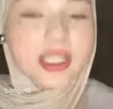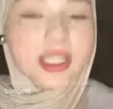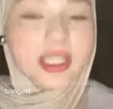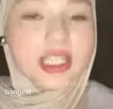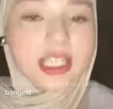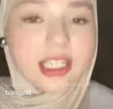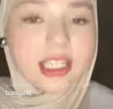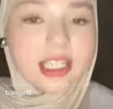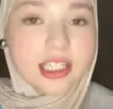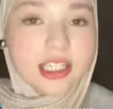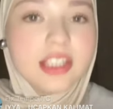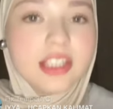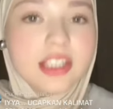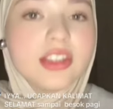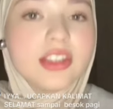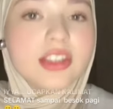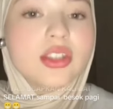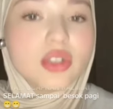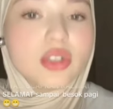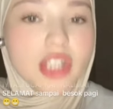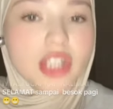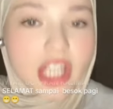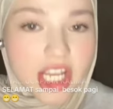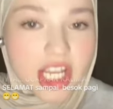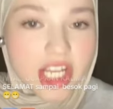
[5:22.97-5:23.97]
They speak
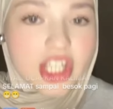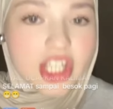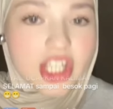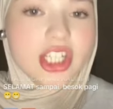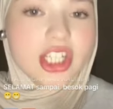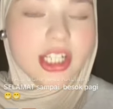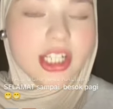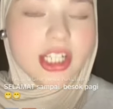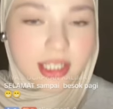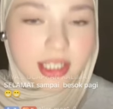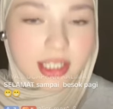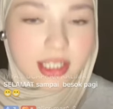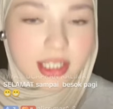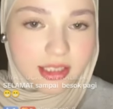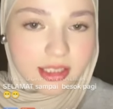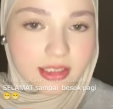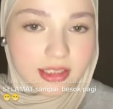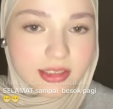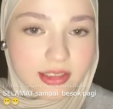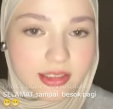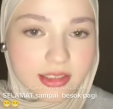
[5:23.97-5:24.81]
Indonesian.